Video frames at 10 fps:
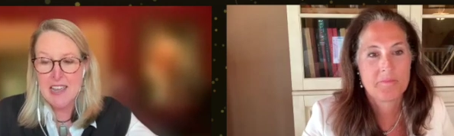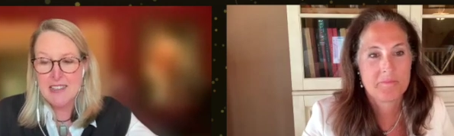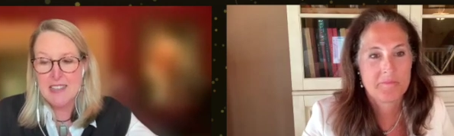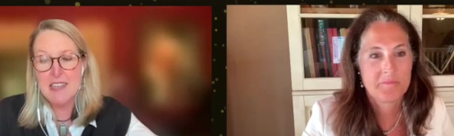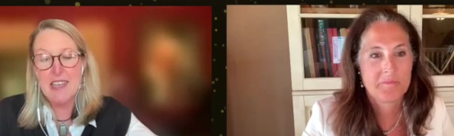
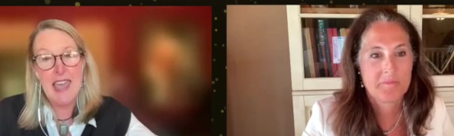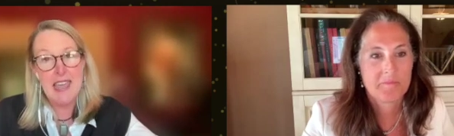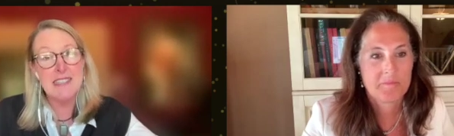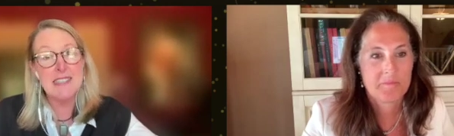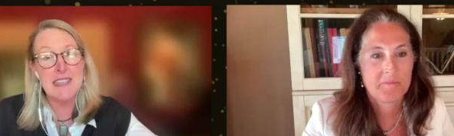Speaker 1: the
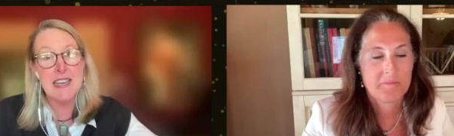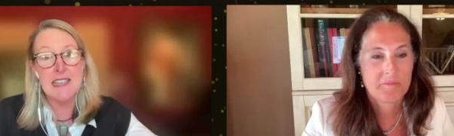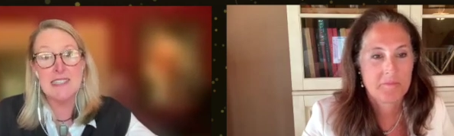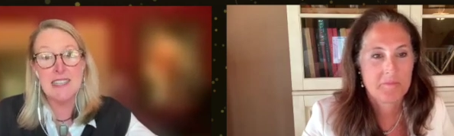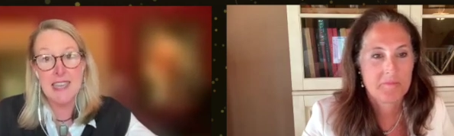ACS
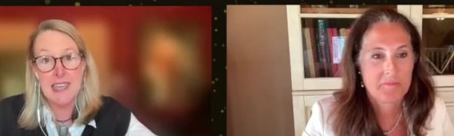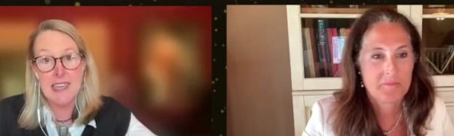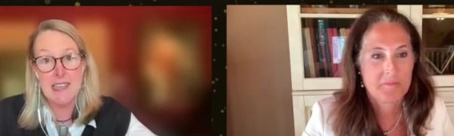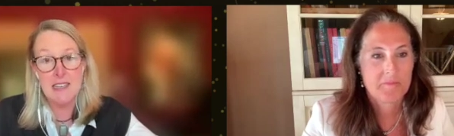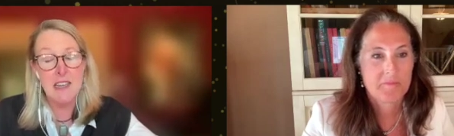
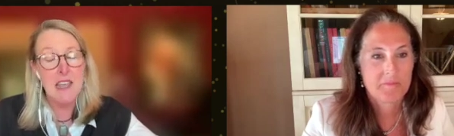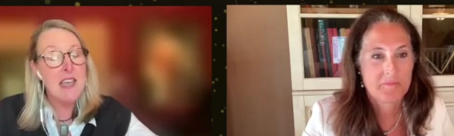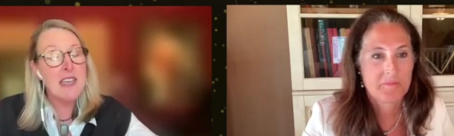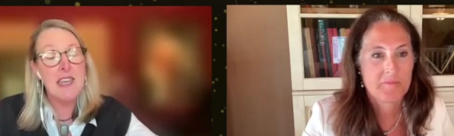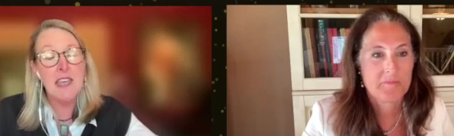CAN.
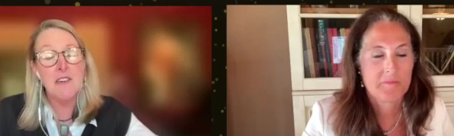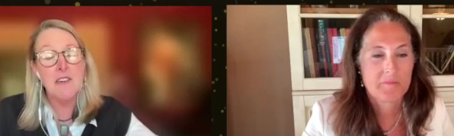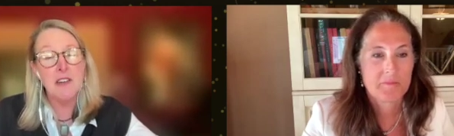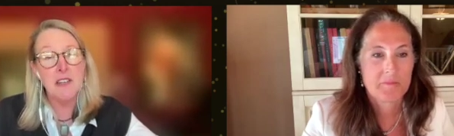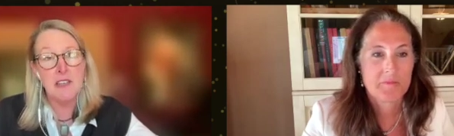Karen
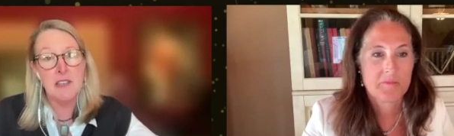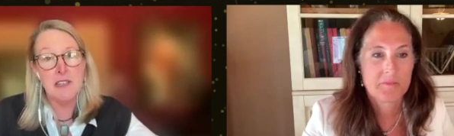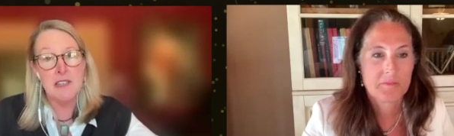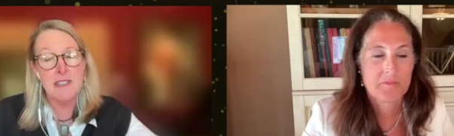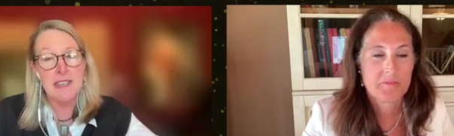
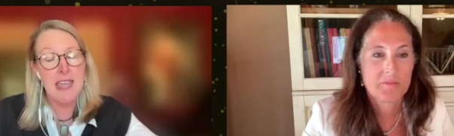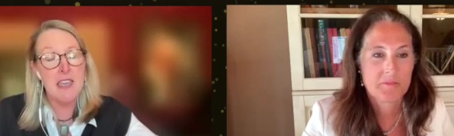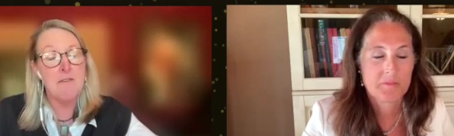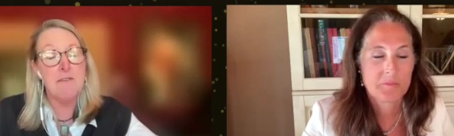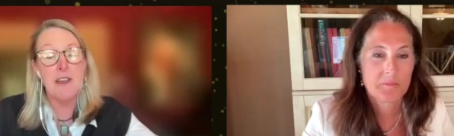is a
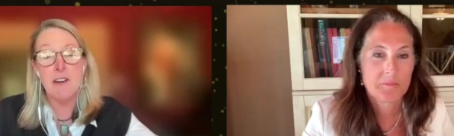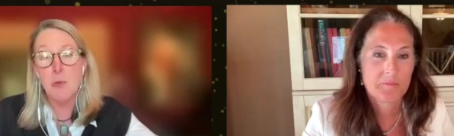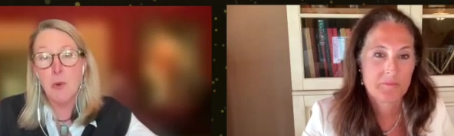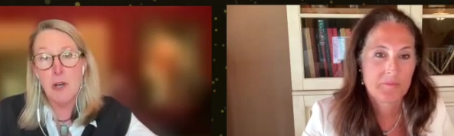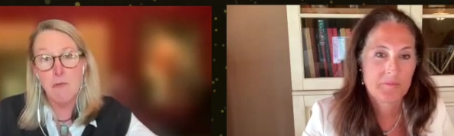very
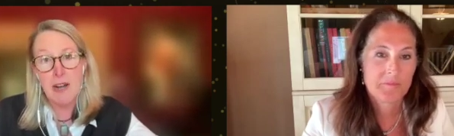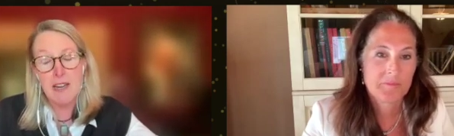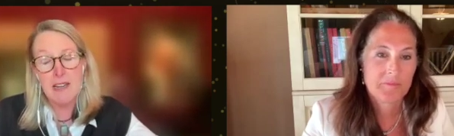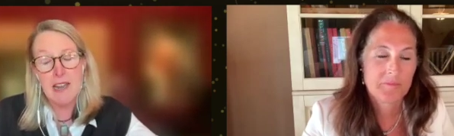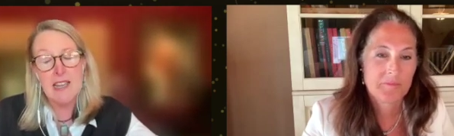well
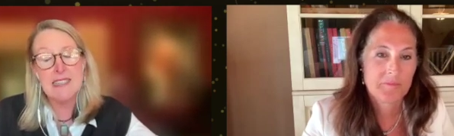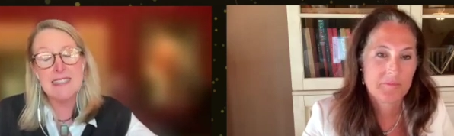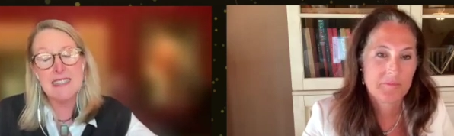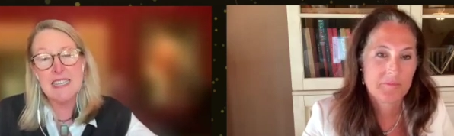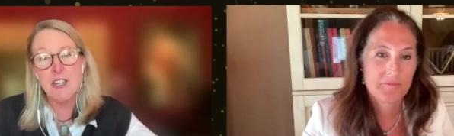recognized
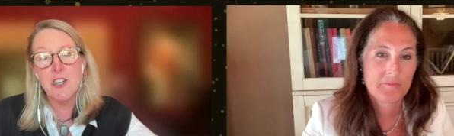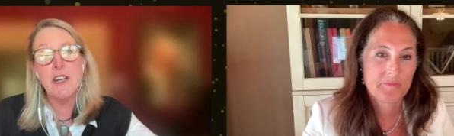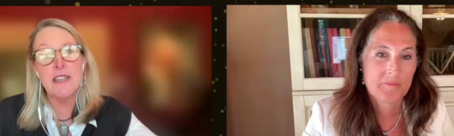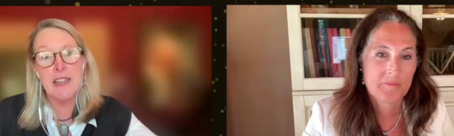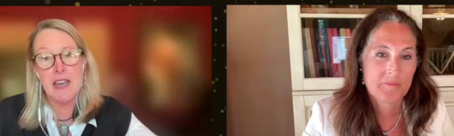leader in
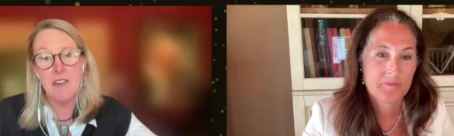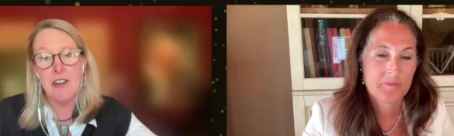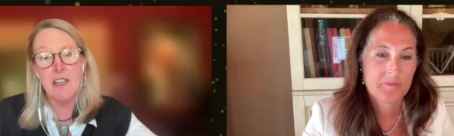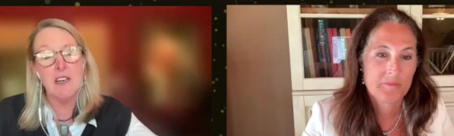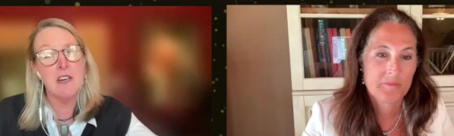the
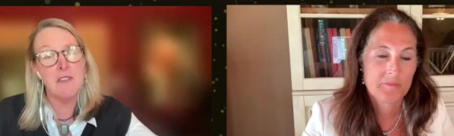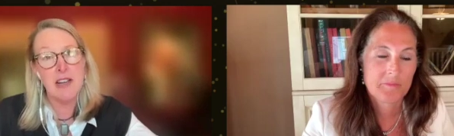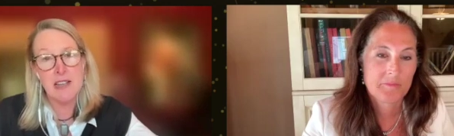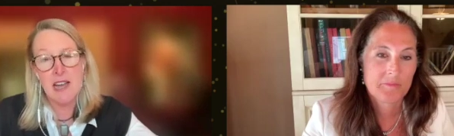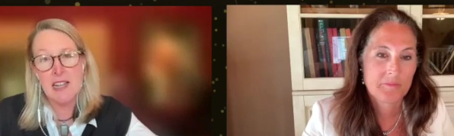area of
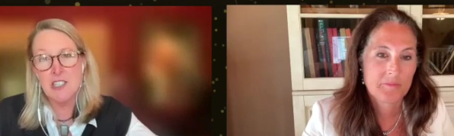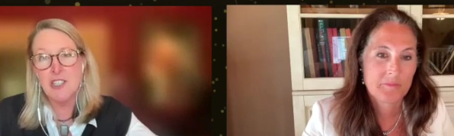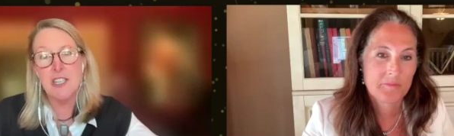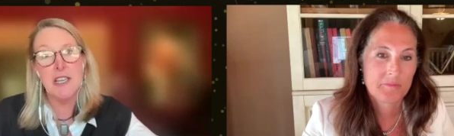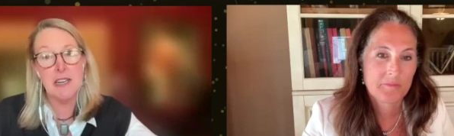oncology
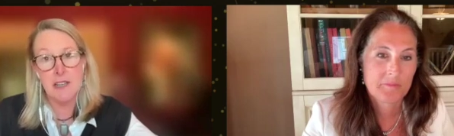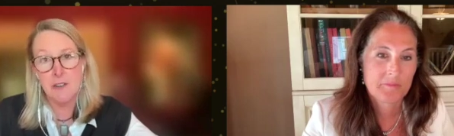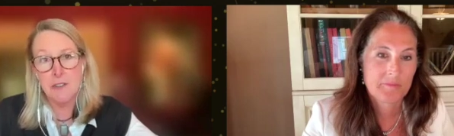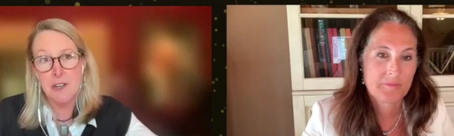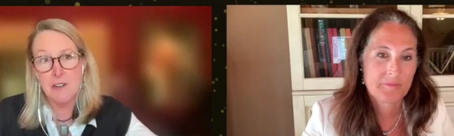and
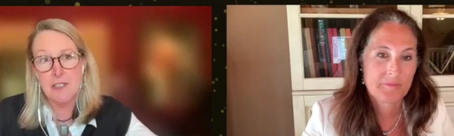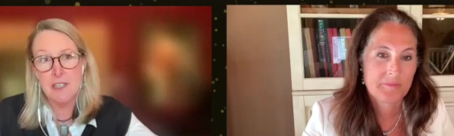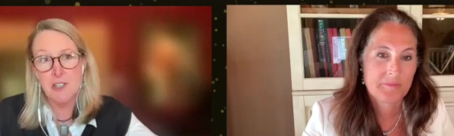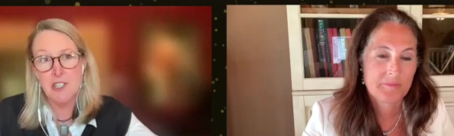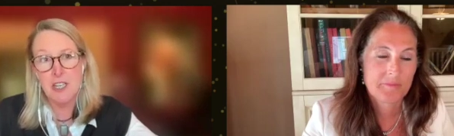healthcare
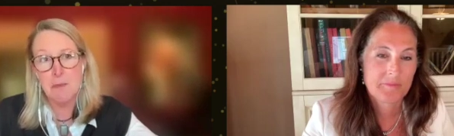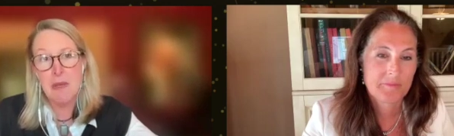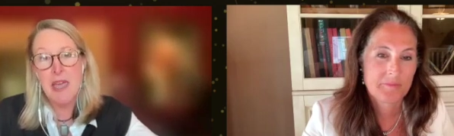leadership,